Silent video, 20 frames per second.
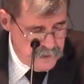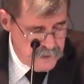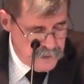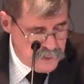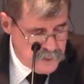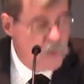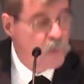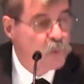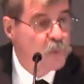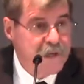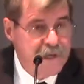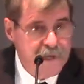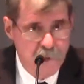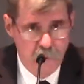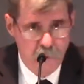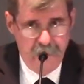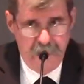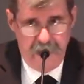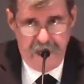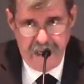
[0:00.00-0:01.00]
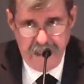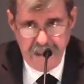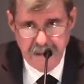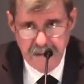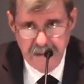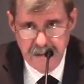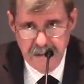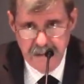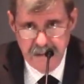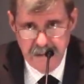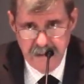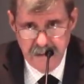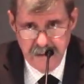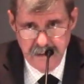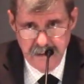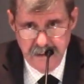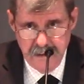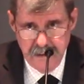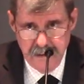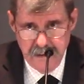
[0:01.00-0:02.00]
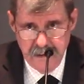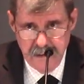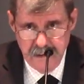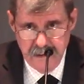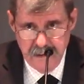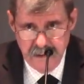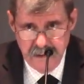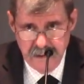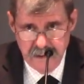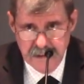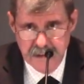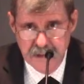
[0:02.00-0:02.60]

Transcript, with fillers: to recreate the